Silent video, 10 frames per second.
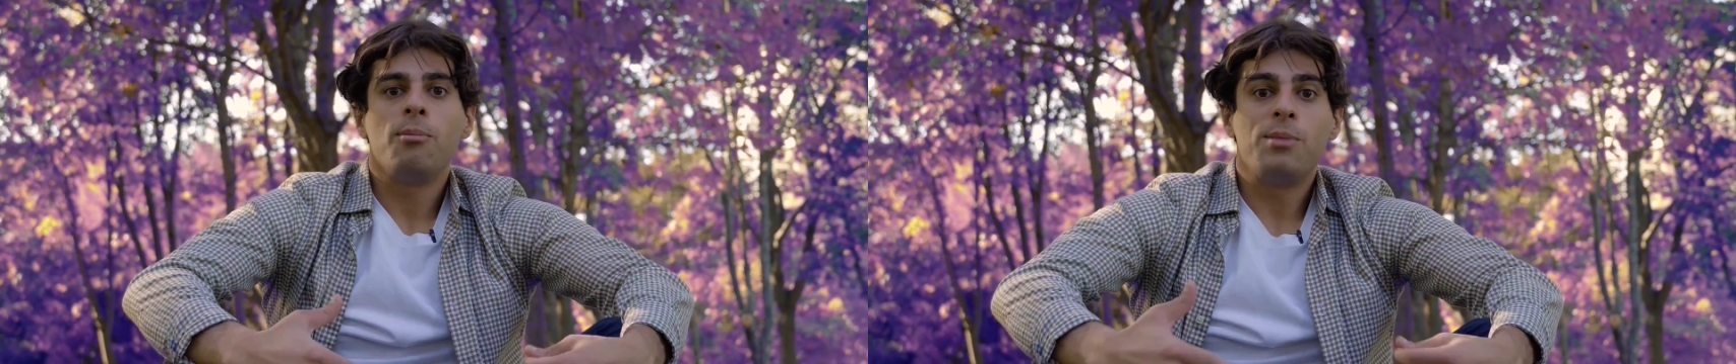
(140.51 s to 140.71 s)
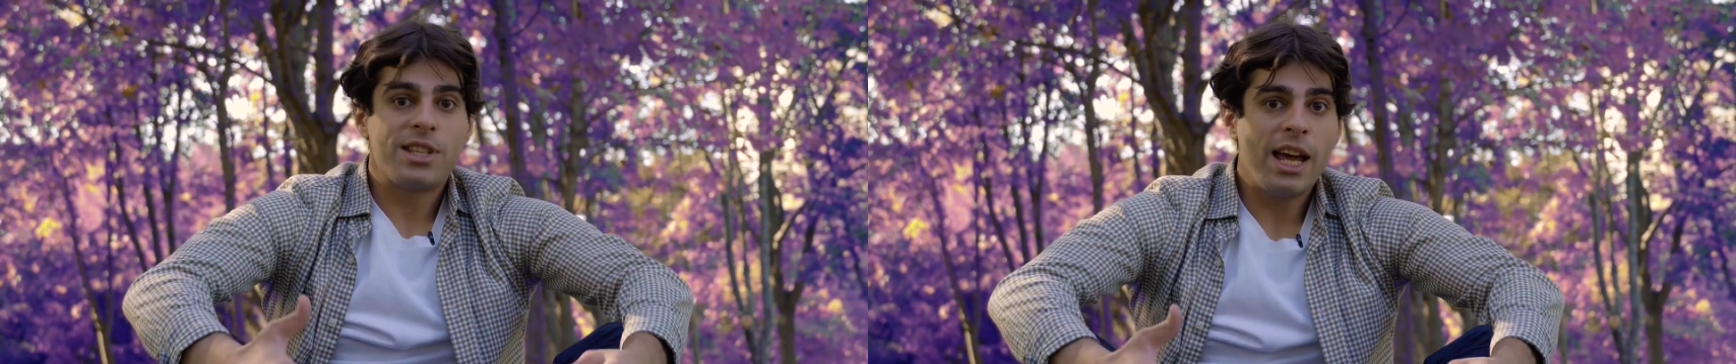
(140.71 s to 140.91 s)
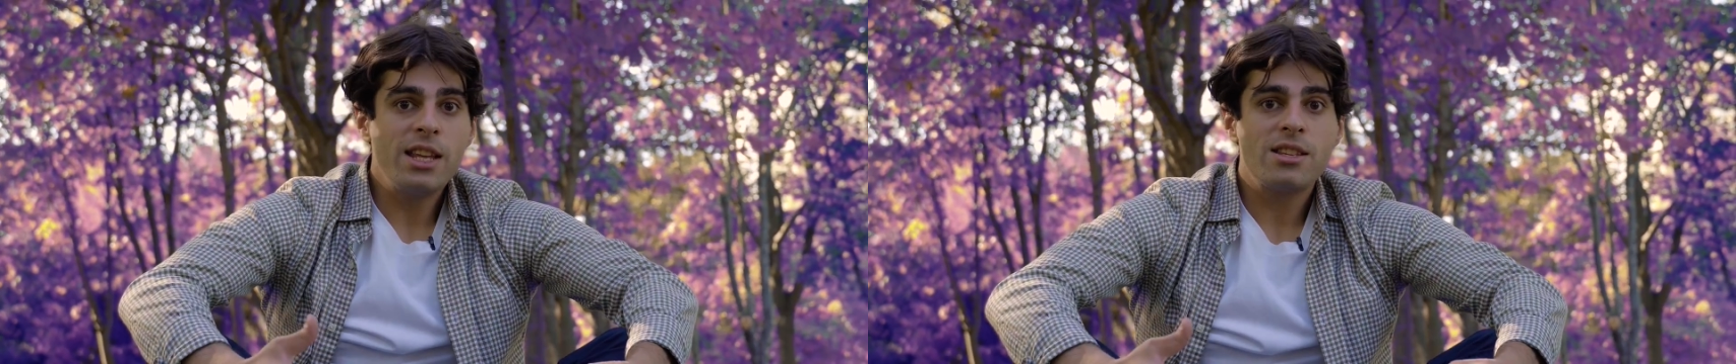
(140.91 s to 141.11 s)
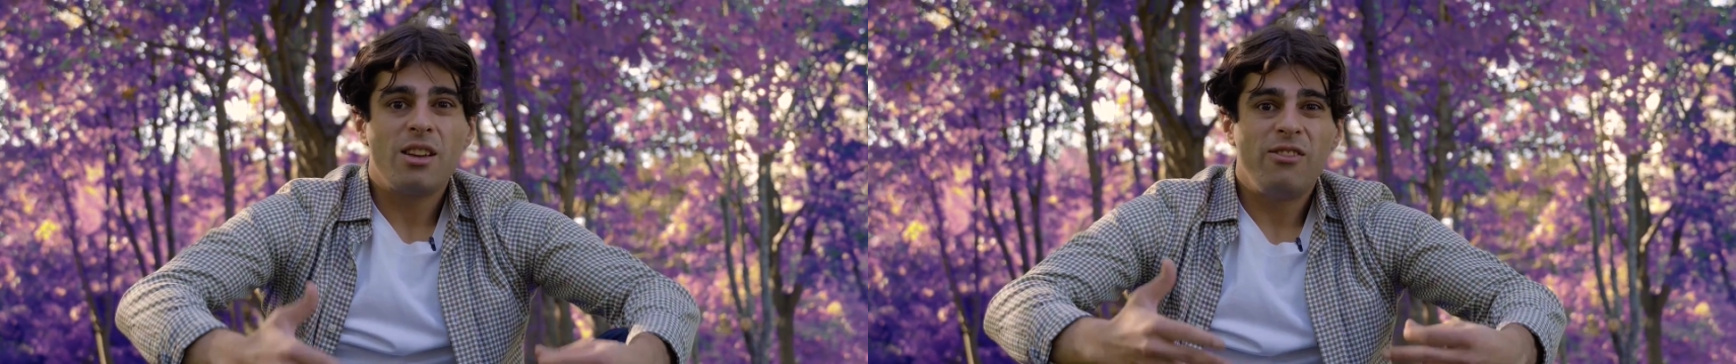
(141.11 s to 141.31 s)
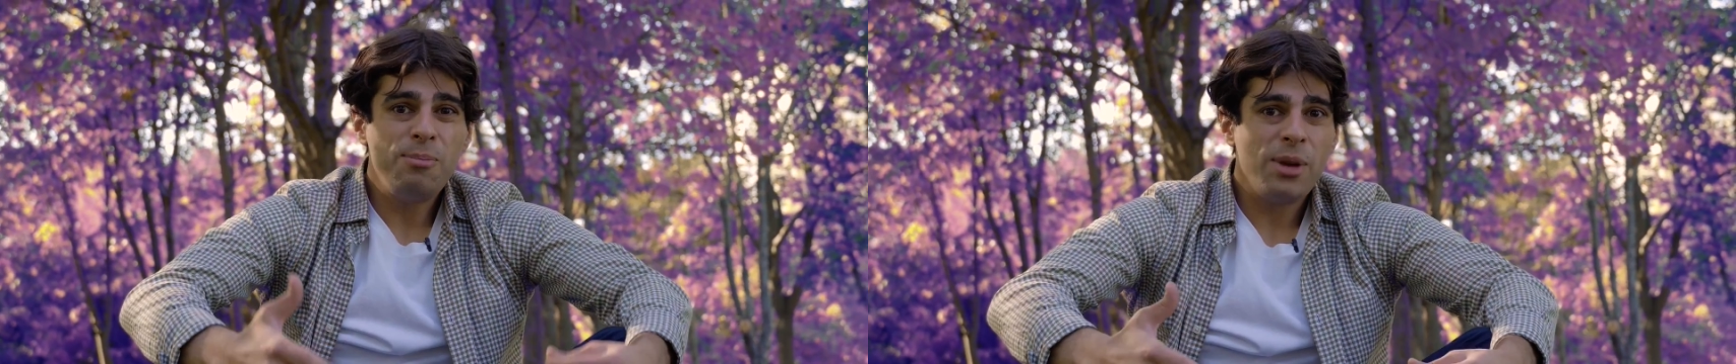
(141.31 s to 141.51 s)
Besides,
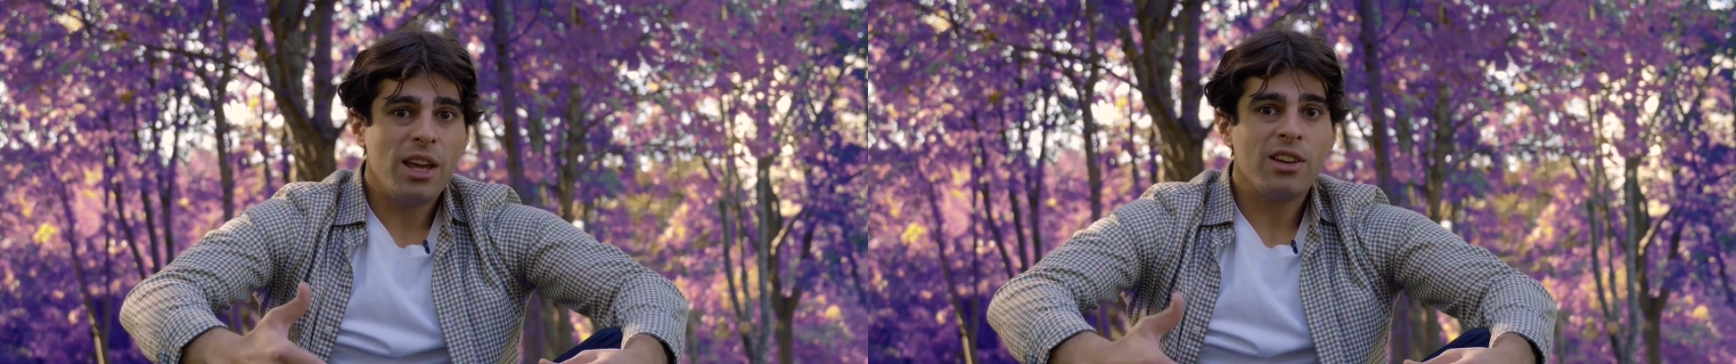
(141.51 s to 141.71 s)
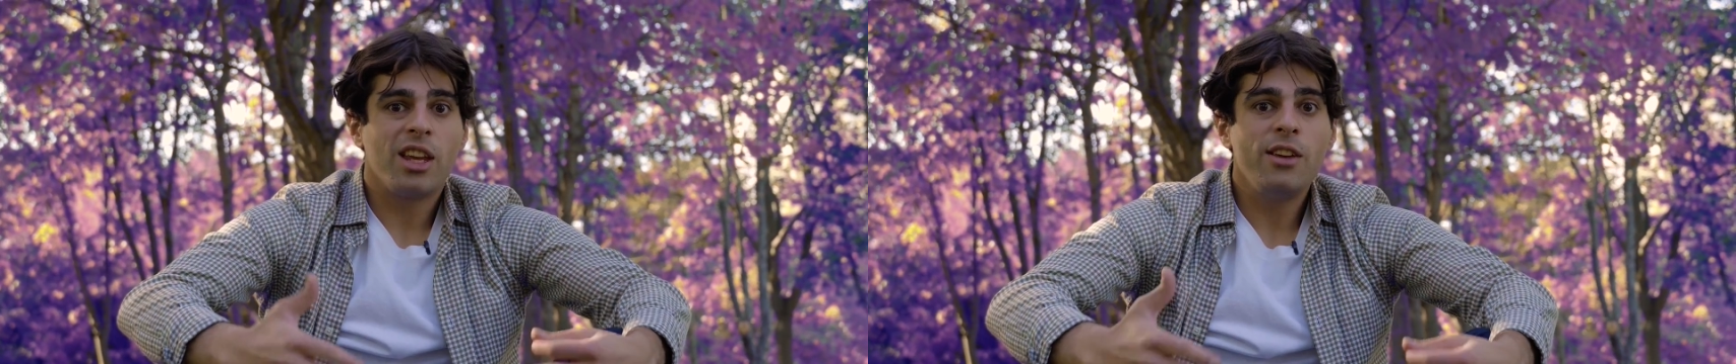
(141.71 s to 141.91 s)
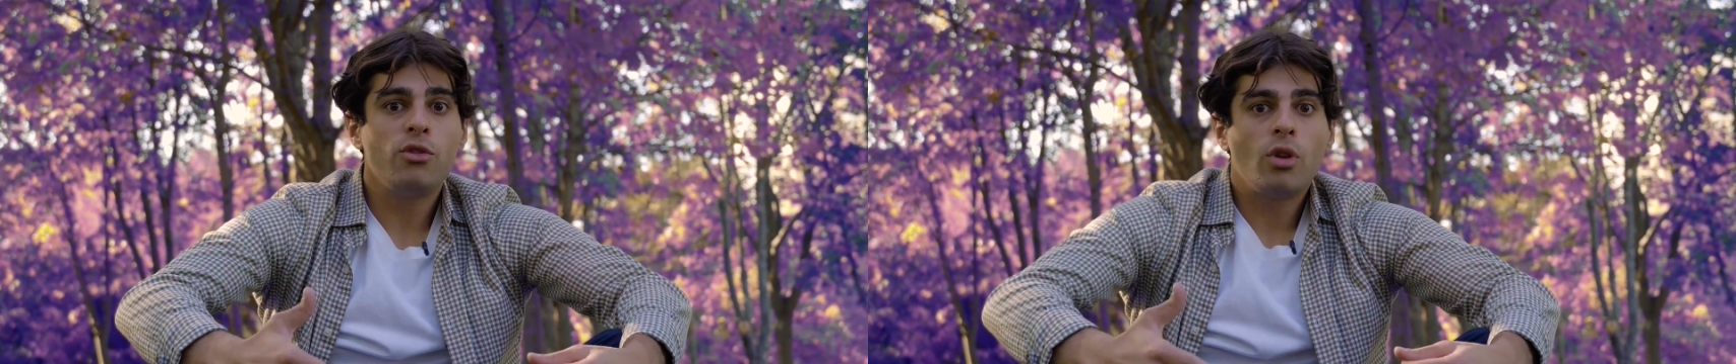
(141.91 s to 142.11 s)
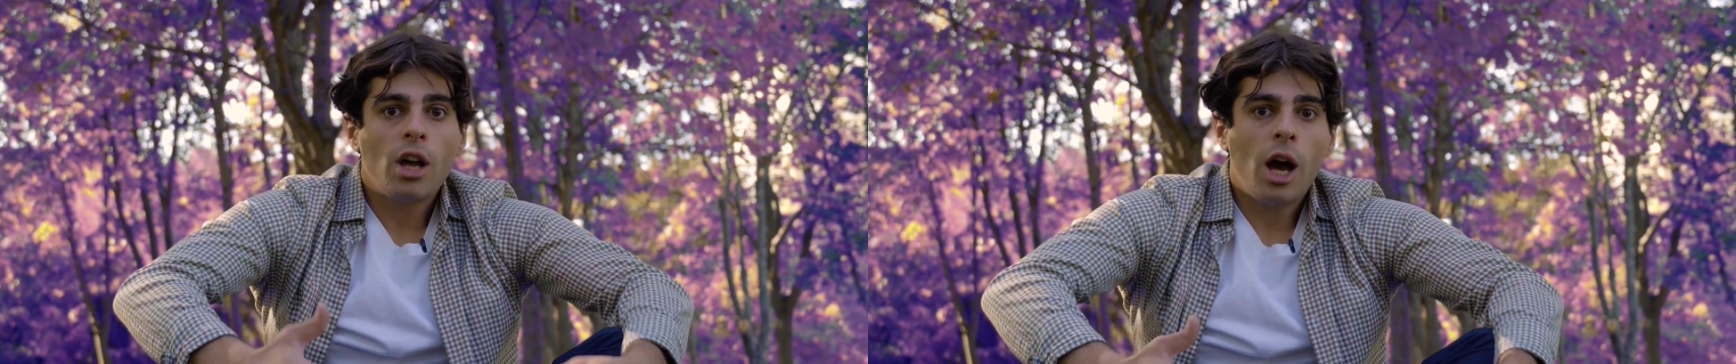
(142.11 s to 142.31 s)
V P N gives you an